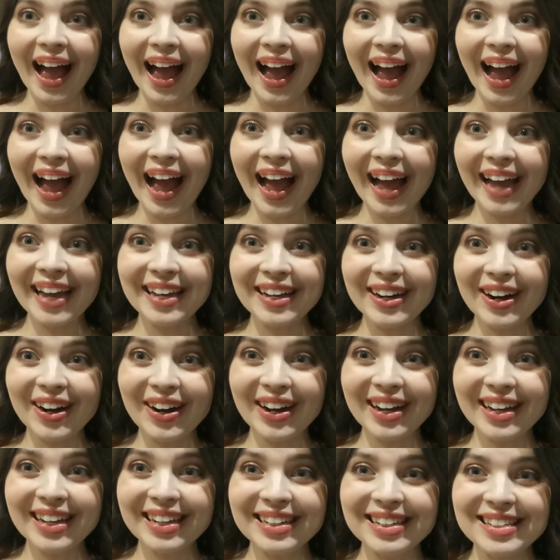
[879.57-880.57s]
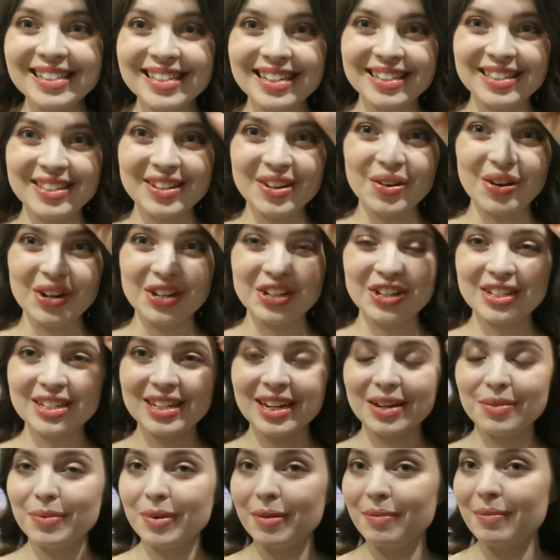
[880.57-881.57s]
Hey guys, so I just
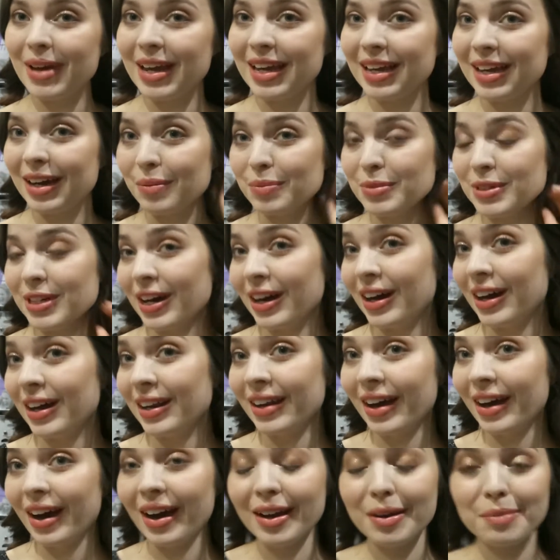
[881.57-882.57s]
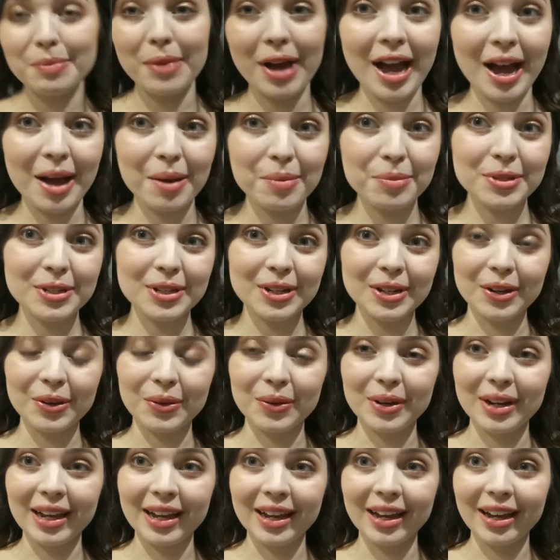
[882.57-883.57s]
had my makeup done. I'm
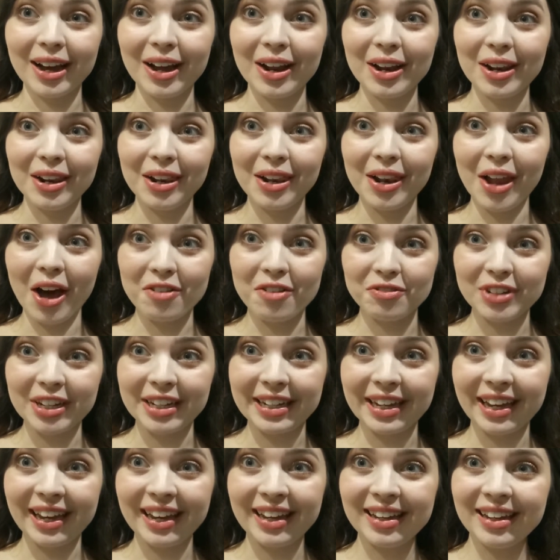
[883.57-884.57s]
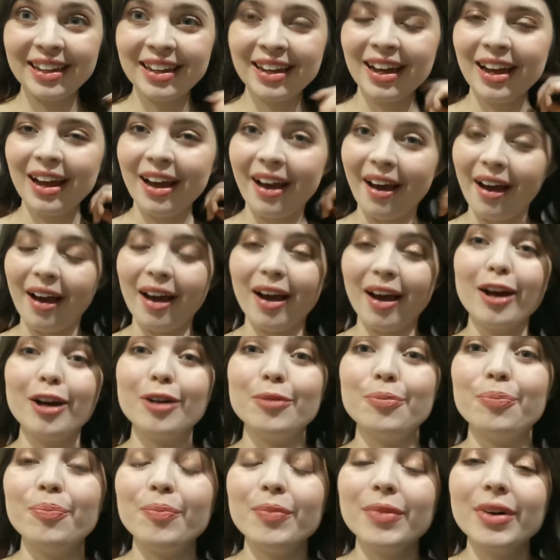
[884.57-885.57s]
absolutely loving it.
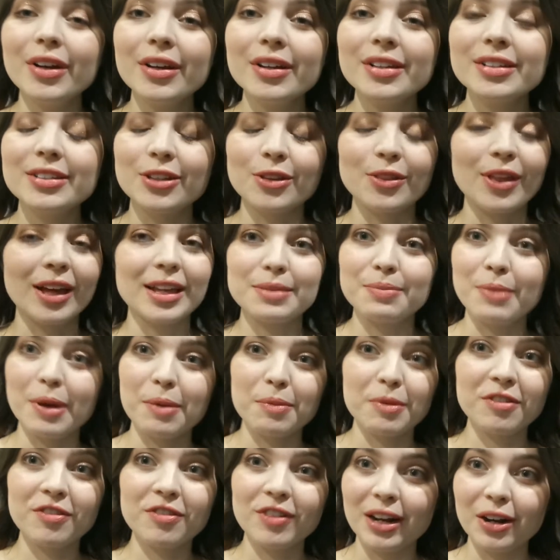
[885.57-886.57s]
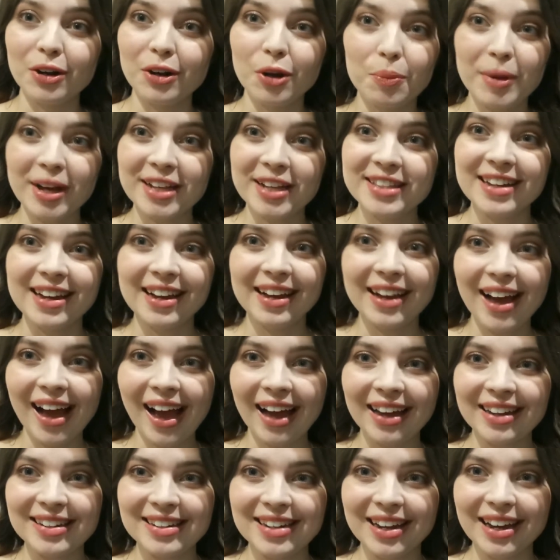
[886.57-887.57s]
So that's made me feel a lot better.
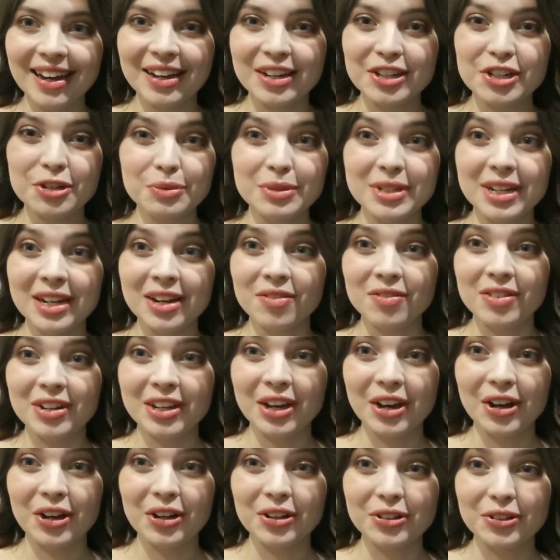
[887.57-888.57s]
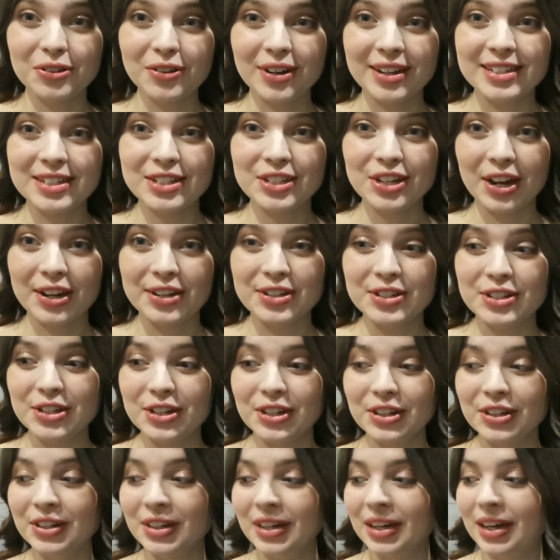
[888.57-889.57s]
And she's a lovely girl, great to chat
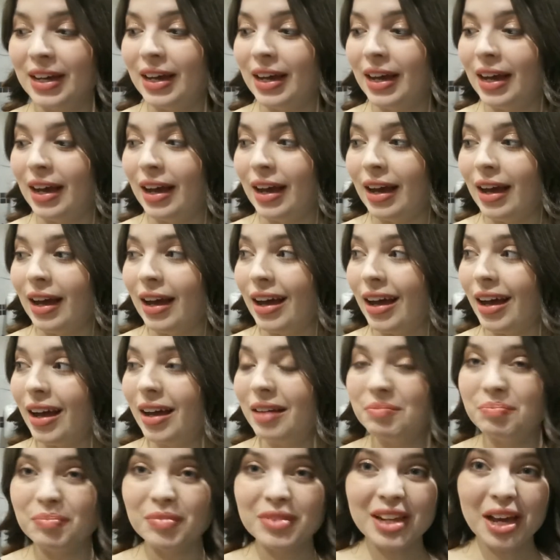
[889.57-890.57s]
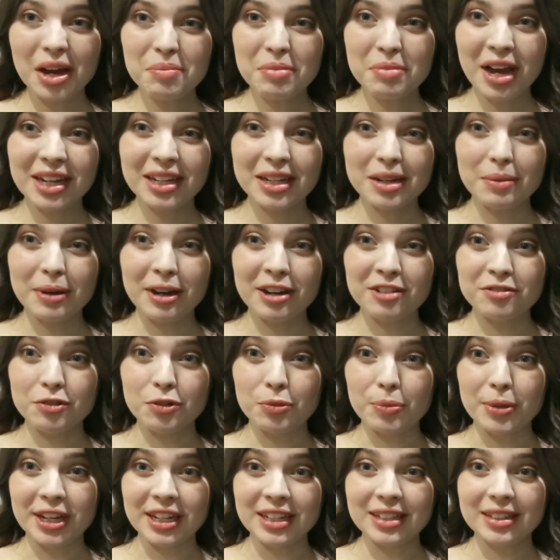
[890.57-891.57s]
to. Now I'm hanging about
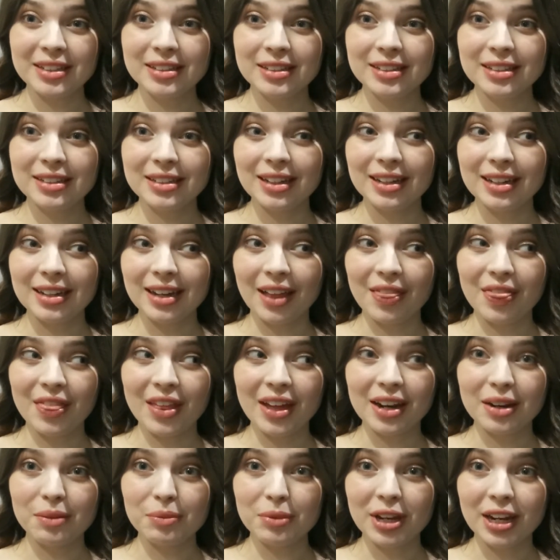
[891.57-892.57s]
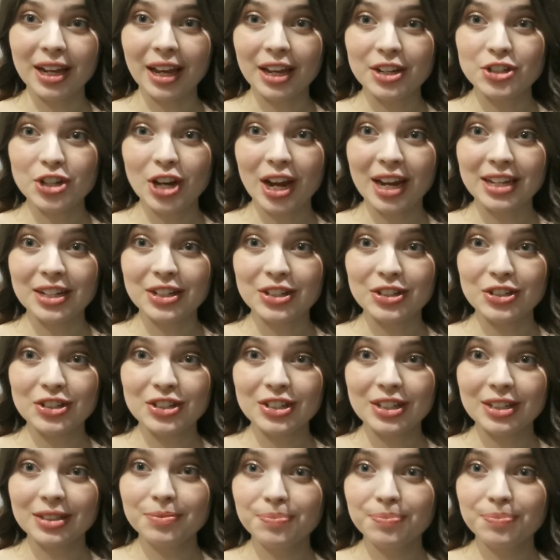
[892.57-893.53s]
for a bit and then I'm gonna get changed.